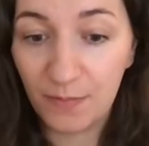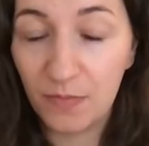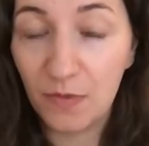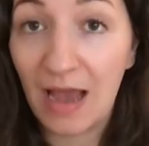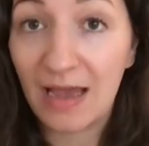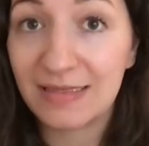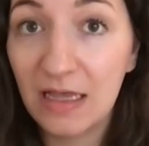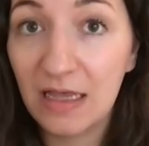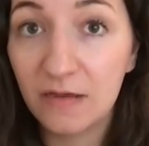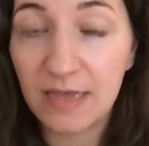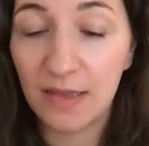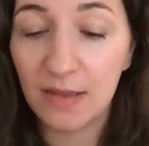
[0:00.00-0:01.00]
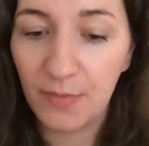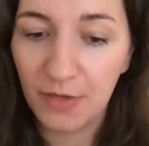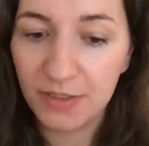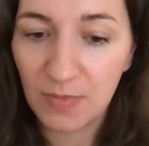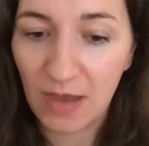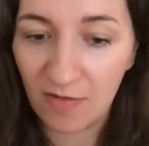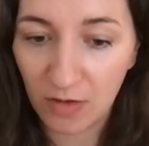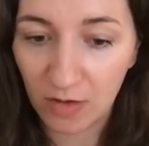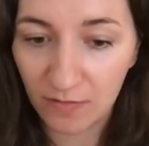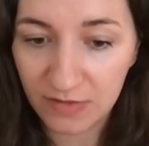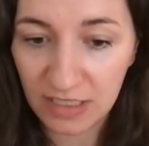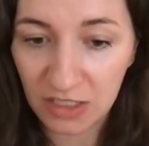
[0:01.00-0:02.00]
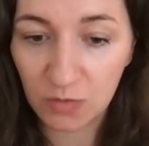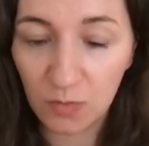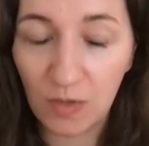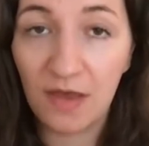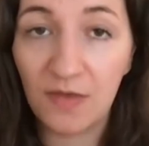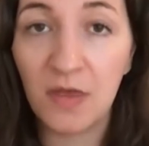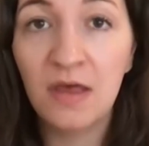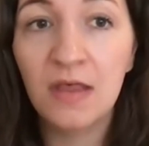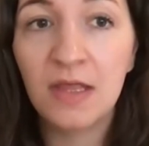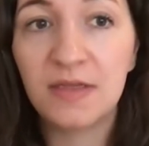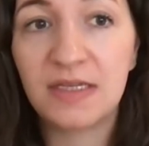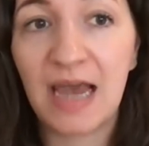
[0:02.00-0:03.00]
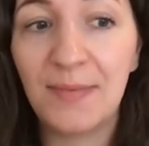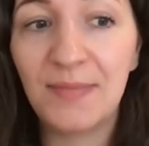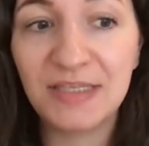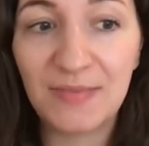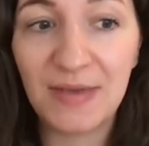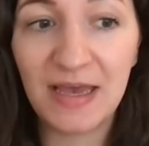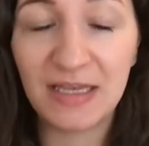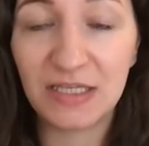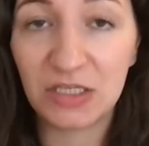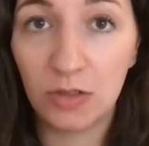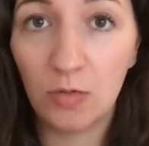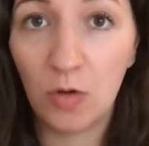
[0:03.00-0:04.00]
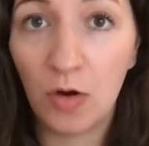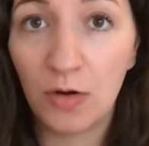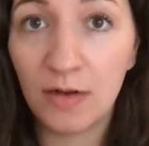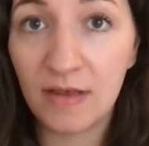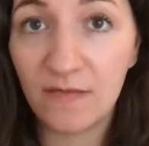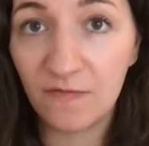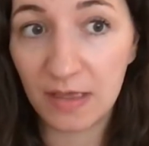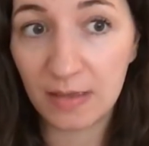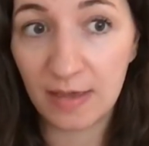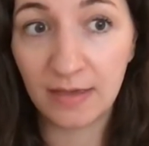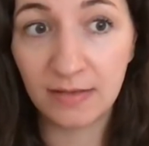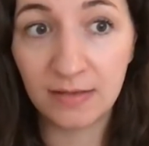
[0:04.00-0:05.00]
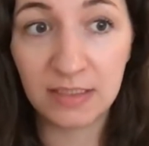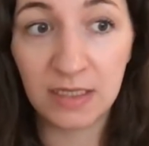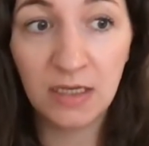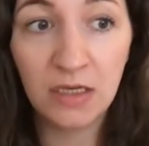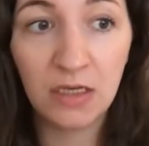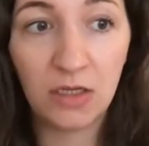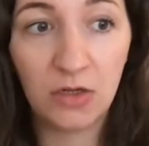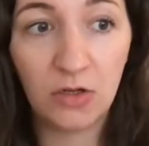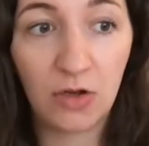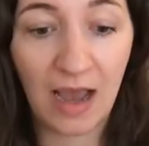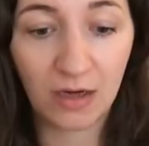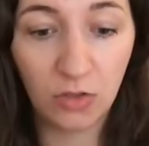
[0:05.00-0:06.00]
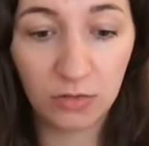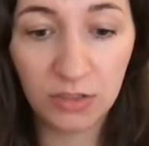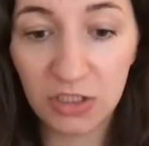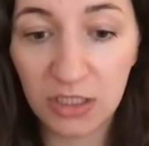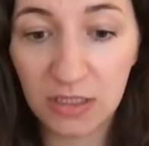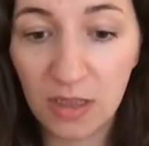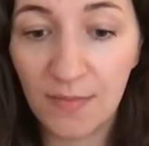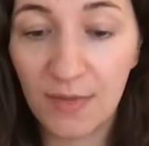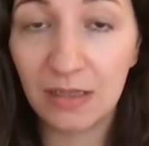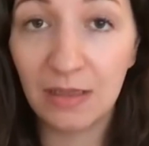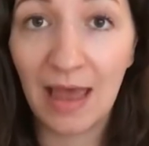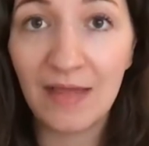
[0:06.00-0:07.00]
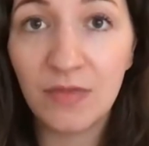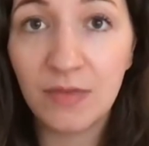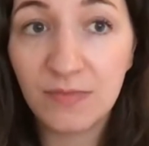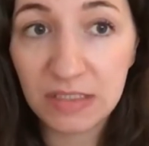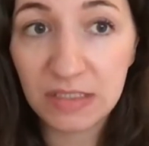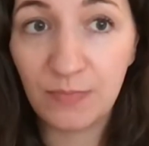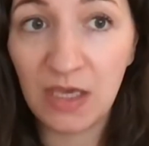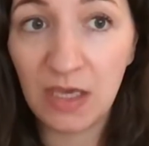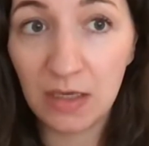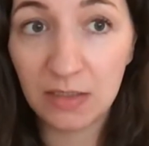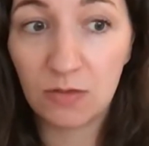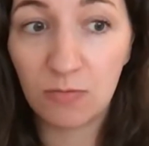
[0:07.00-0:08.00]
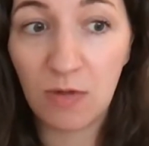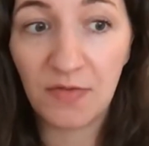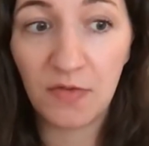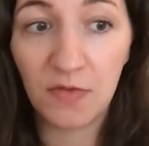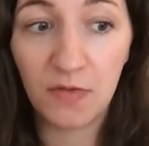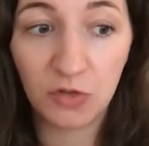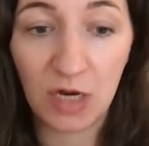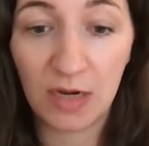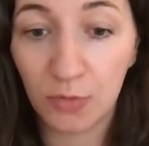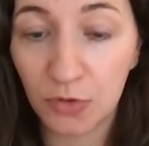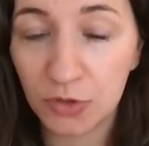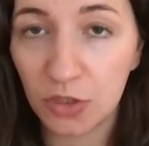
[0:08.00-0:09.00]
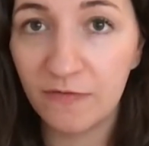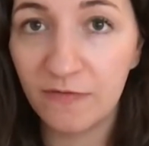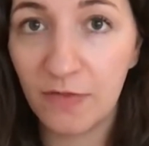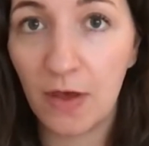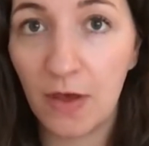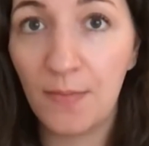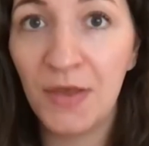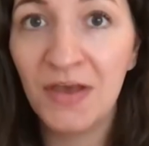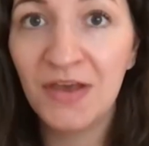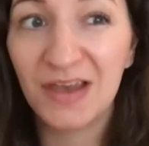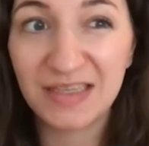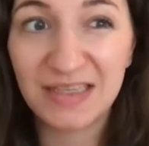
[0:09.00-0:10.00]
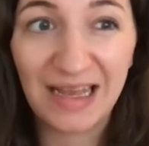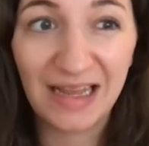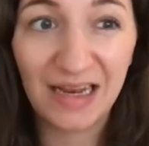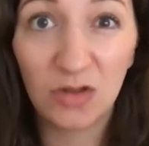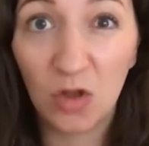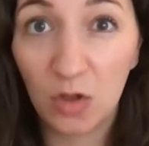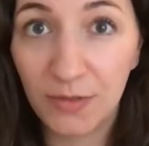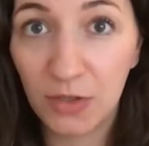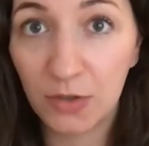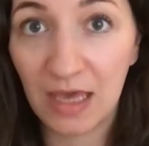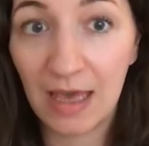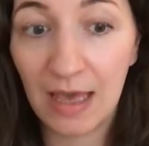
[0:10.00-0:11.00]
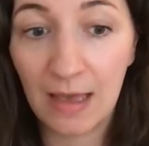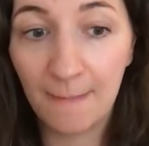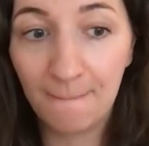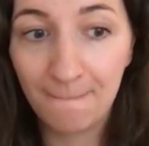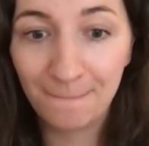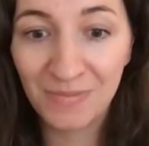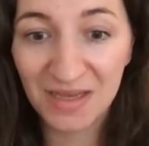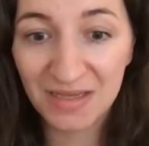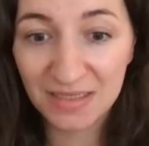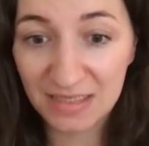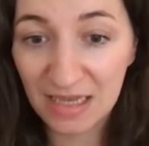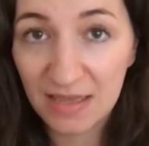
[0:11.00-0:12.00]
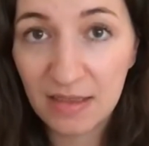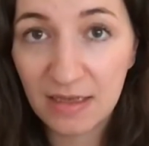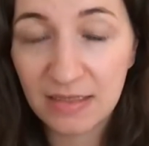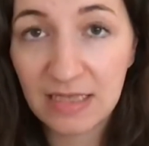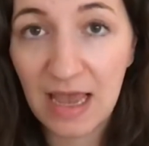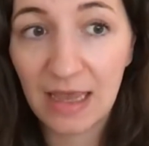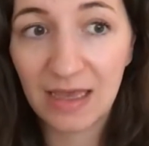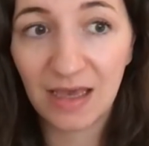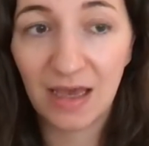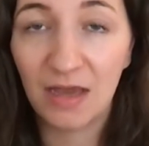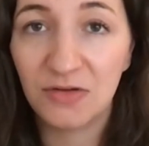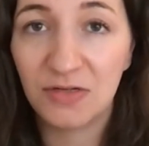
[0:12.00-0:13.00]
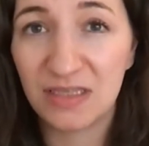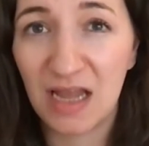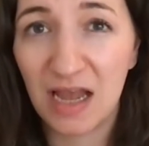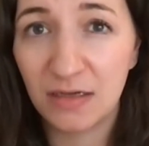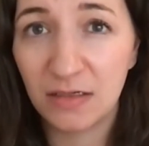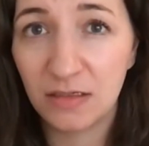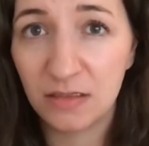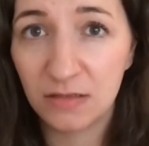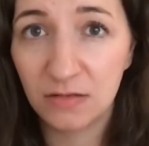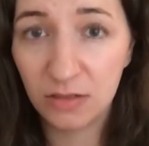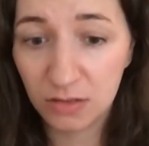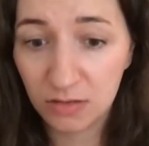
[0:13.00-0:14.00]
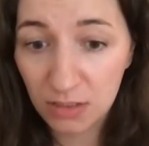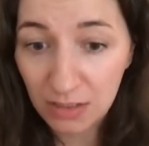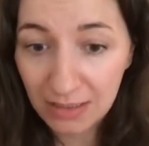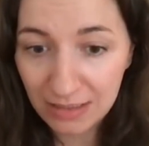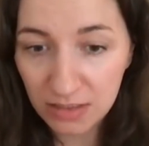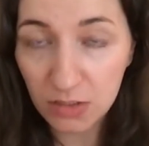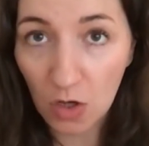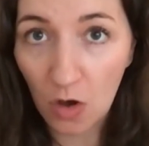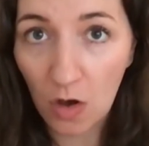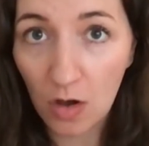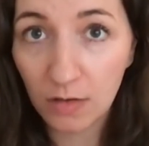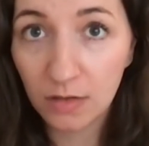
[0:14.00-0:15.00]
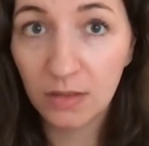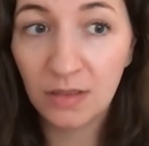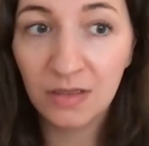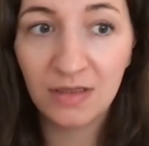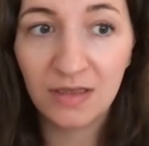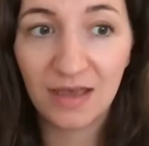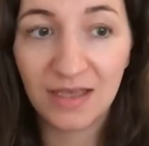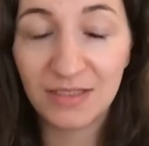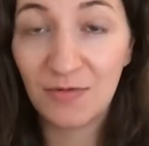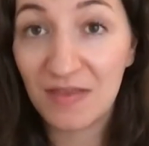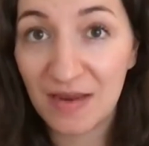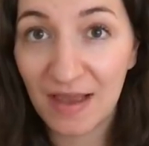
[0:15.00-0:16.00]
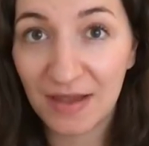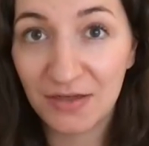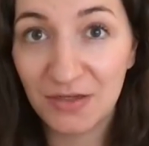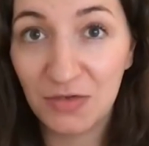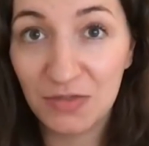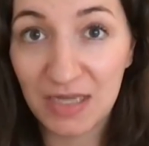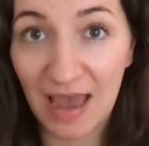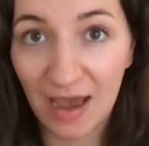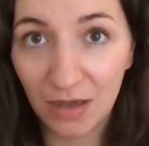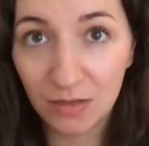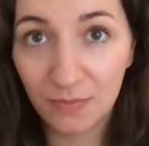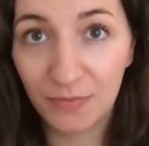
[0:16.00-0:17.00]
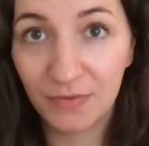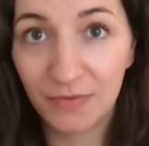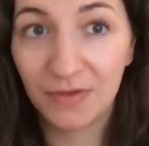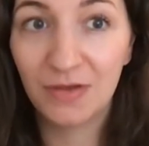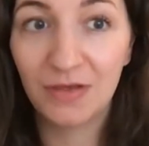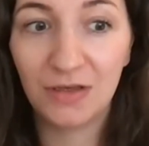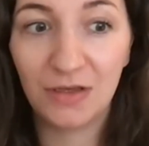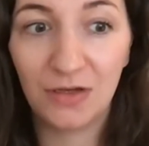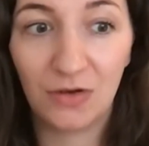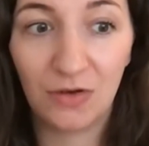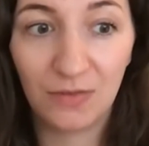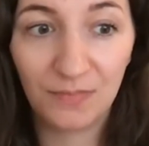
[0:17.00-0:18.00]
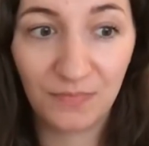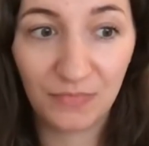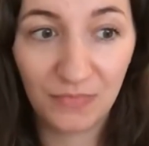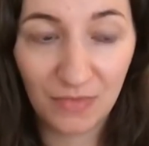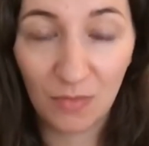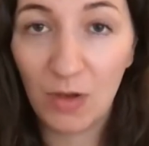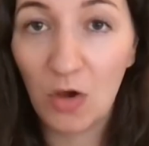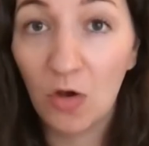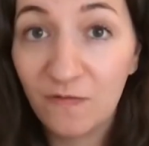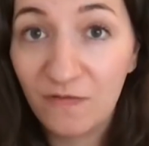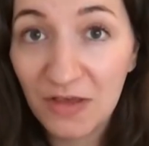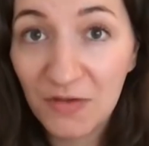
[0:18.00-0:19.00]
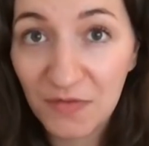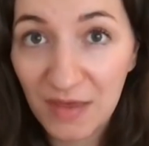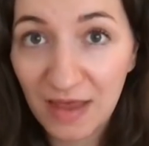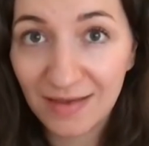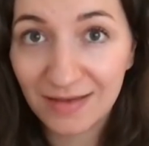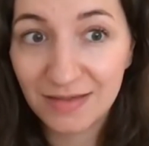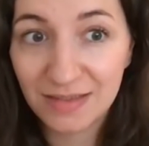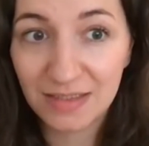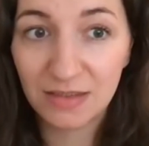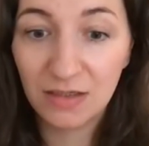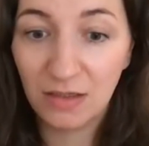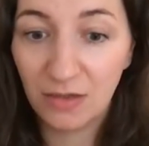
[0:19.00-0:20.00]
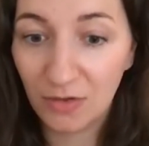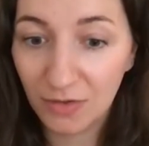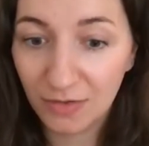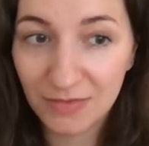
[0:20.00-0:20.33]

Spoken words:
ourselves and the person we're having a conversation with the time and space to honour them feelings, you know, acknowledging them and letting them speak. So rather than trying to brush over them and saying it'll all be okay, say things like, I understand, do you need to talk? Is there anything I can do to help? You know, we all feel things, you know,